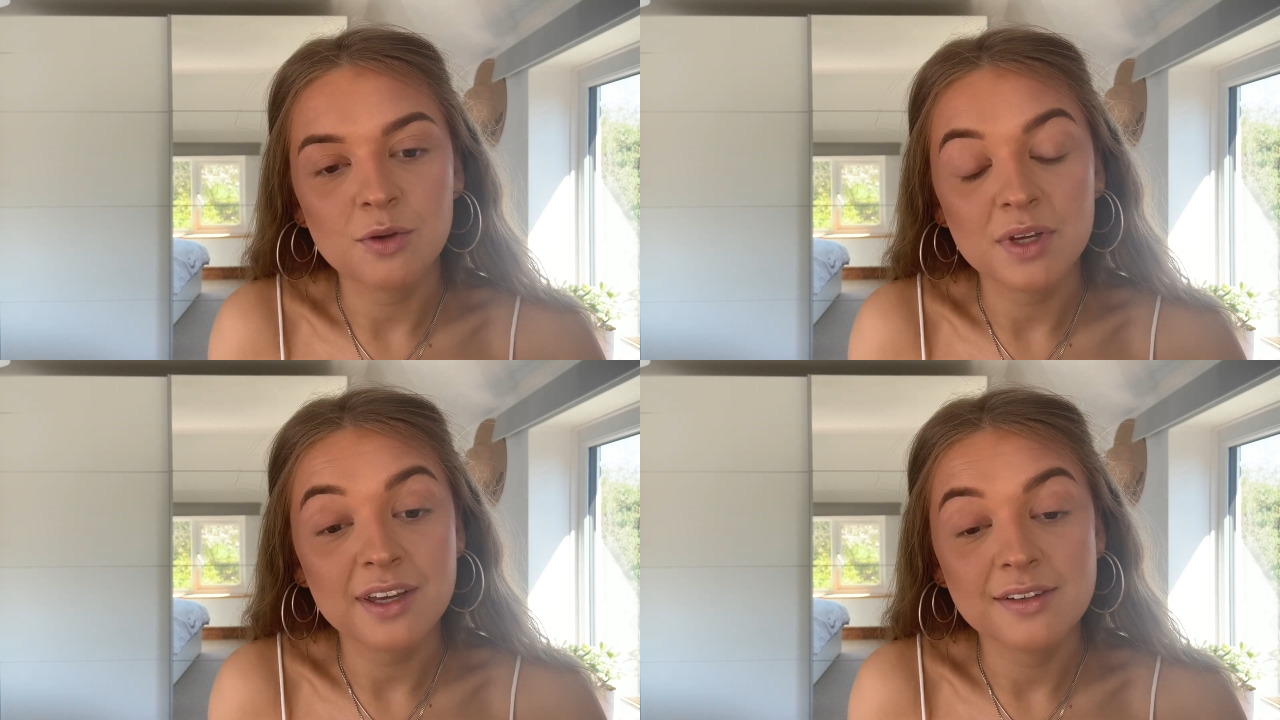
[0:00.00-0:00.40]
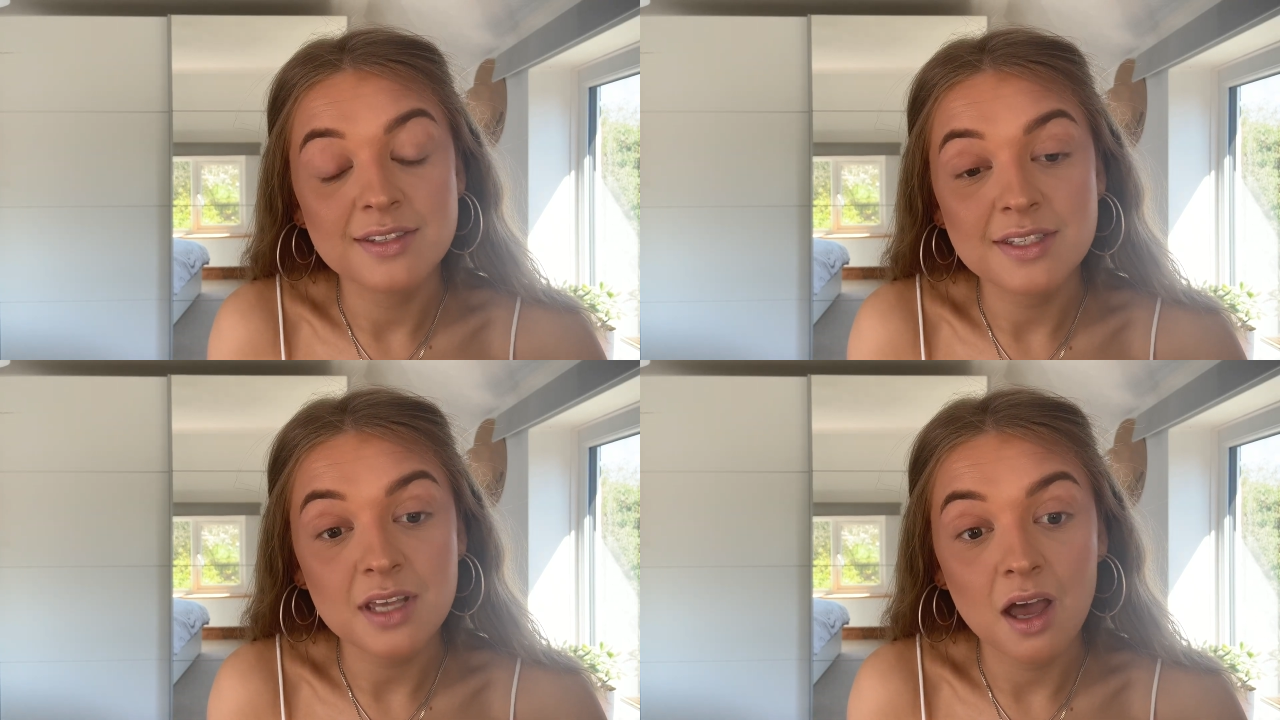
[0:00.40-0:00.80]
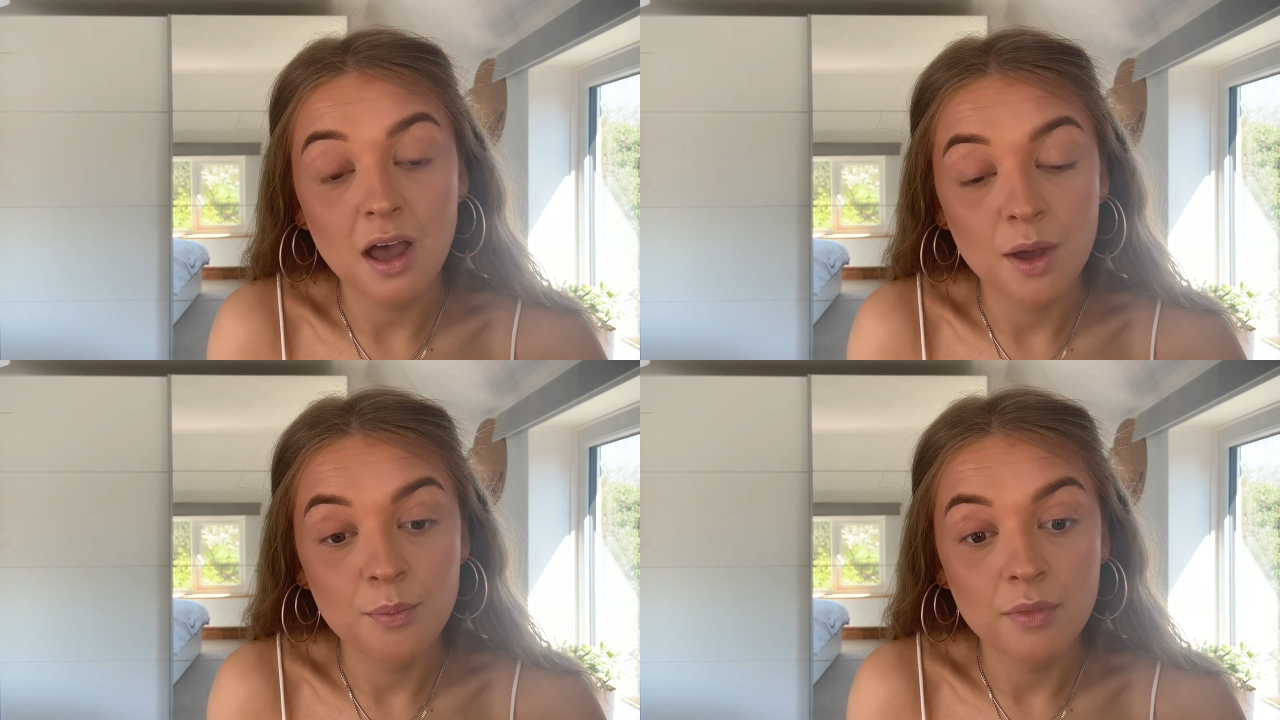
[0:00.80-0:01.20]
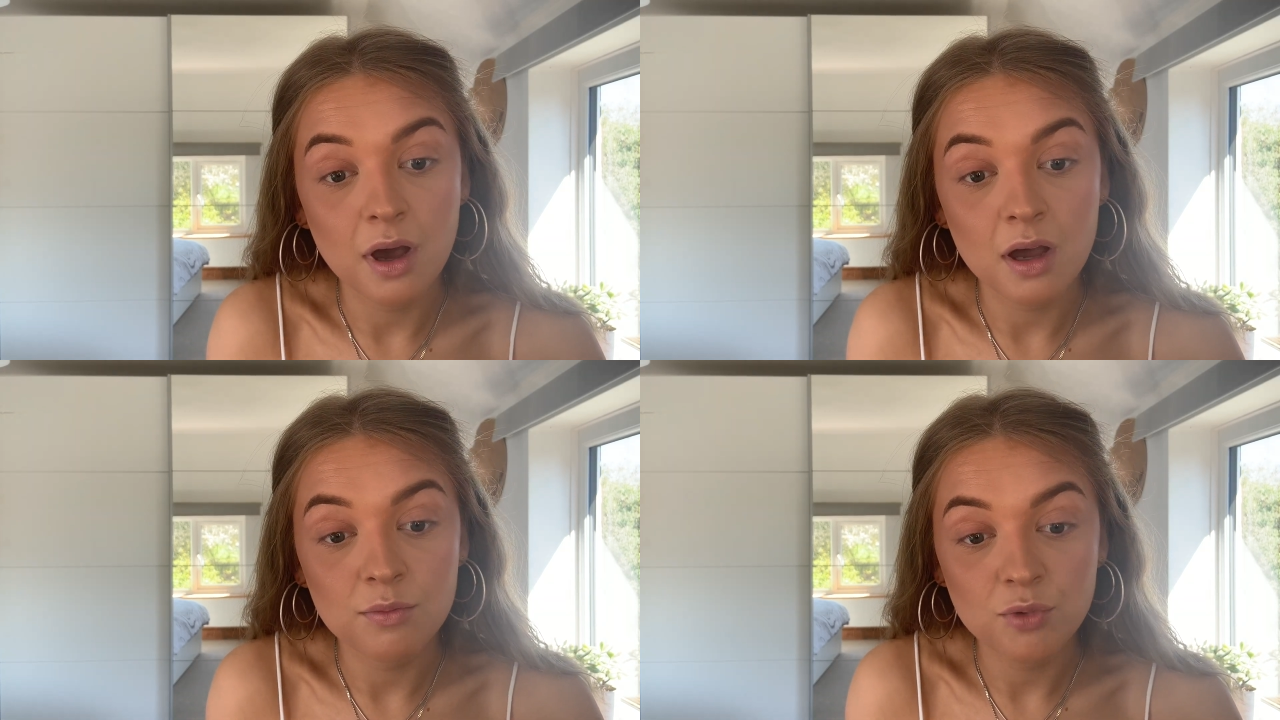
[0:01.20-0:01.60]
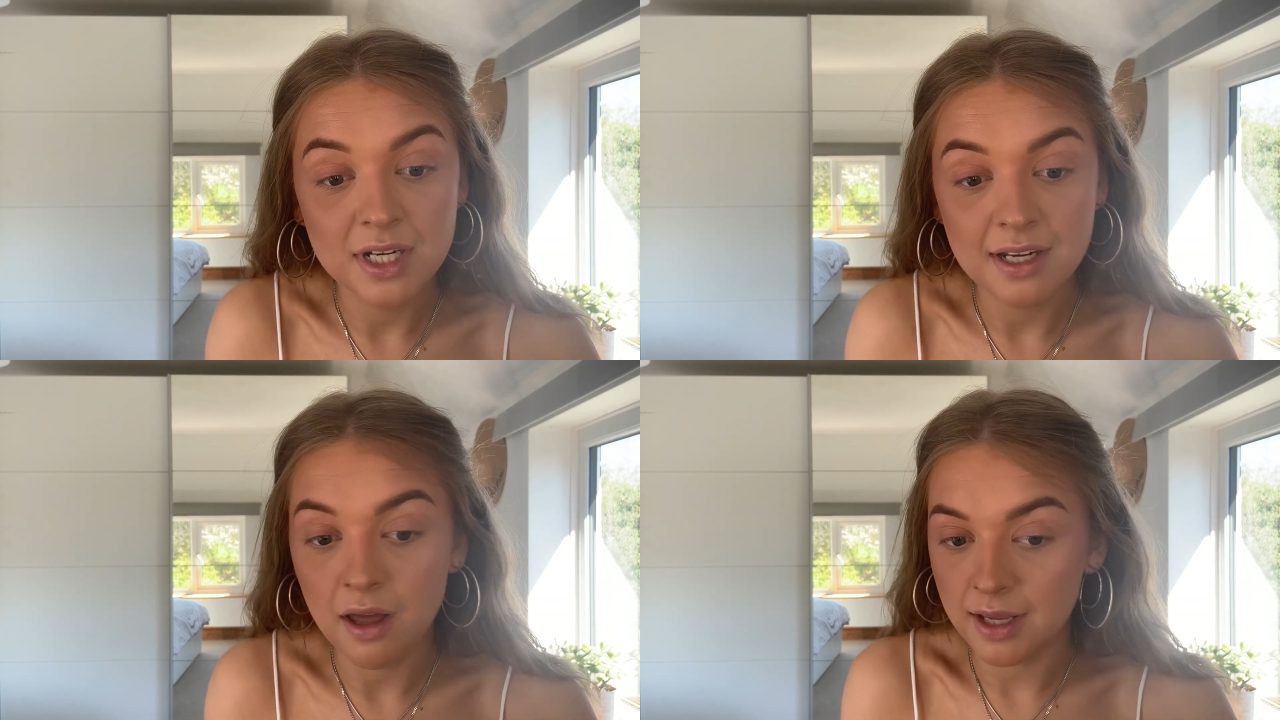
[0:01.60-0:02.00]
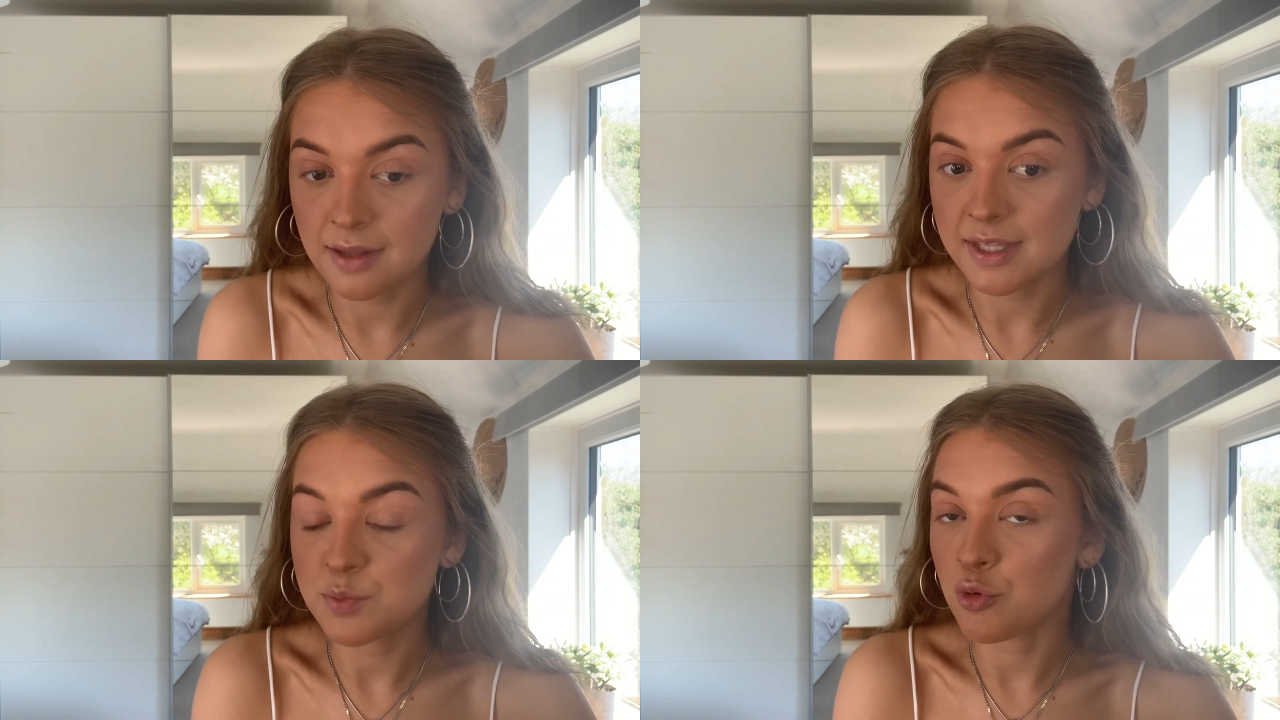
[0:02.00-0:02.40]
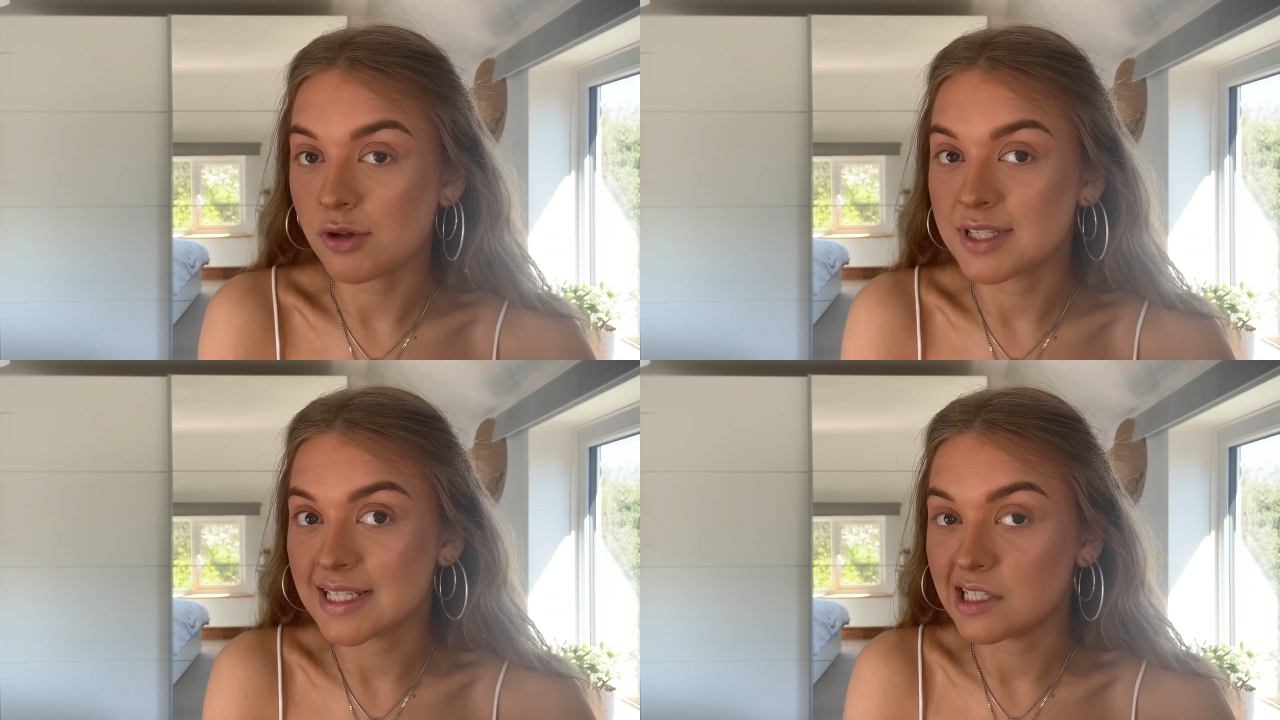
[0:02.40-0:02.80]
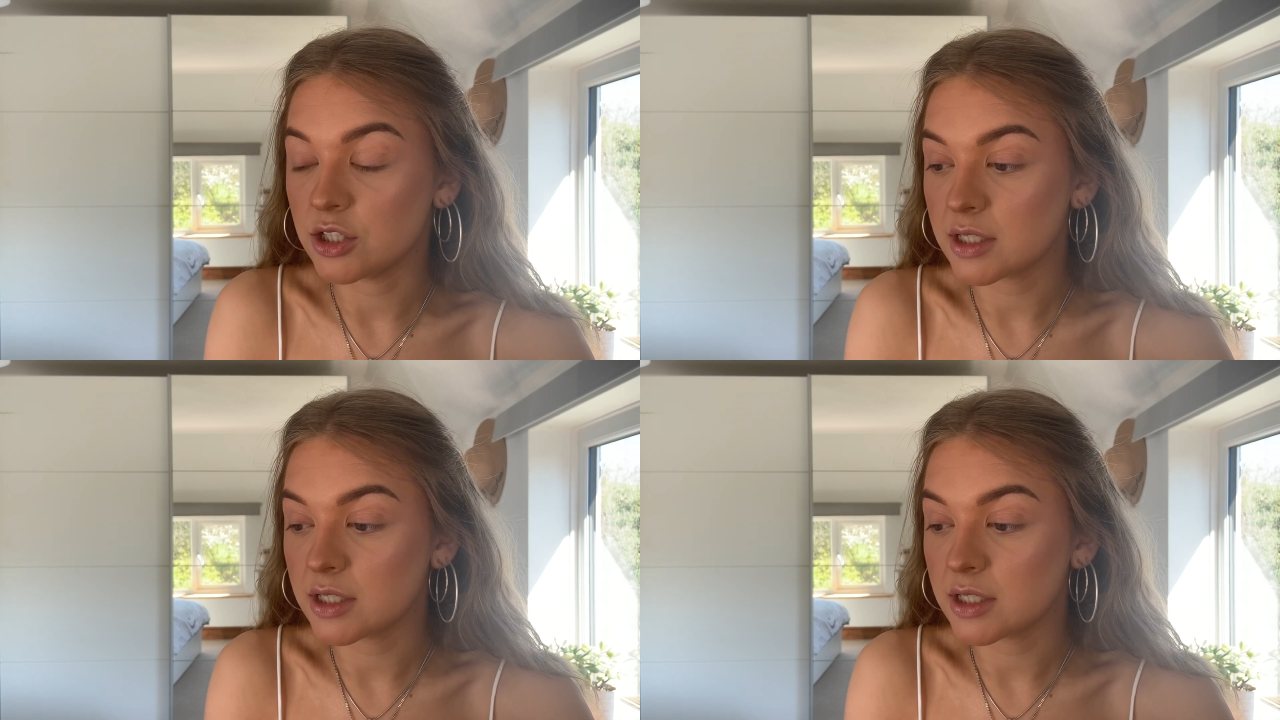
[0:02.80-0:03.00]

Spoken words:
because I'm really liking this bronzy look.